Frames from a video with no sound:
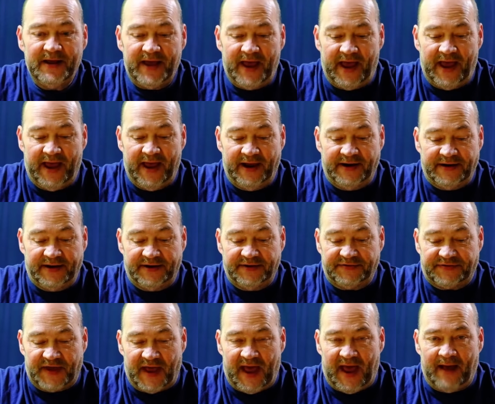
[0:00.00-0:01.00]
and it
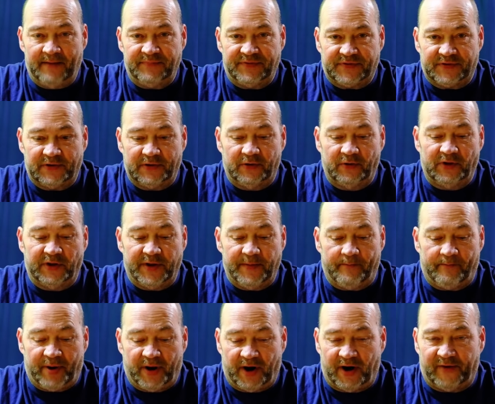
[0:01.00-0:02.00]
is absolutely
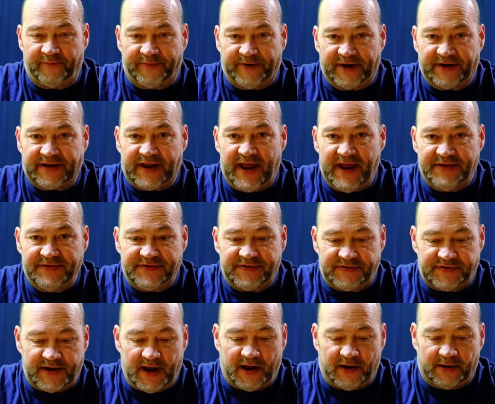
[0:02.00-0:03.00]
perfect and
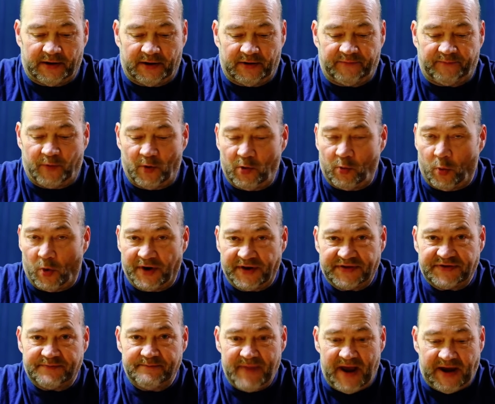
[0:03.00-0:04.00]
stellar for what
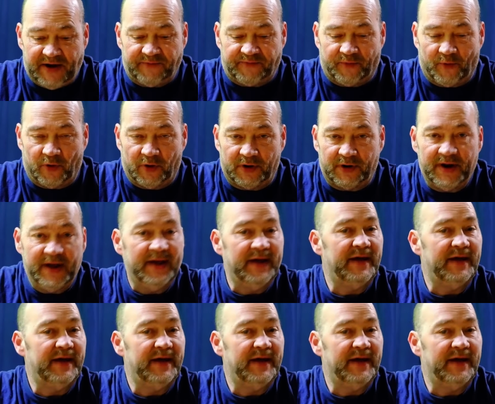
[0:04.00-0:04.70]
it's made for,